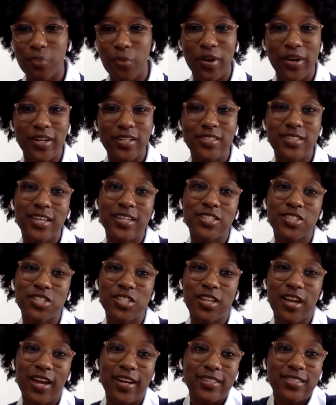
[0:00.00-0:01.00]

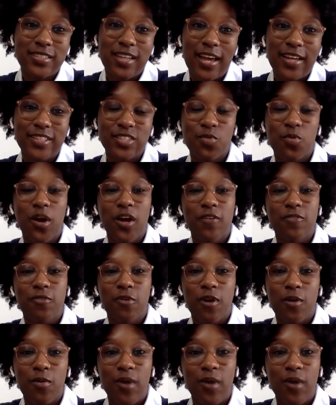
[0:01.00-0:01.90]
organization I decide to work for,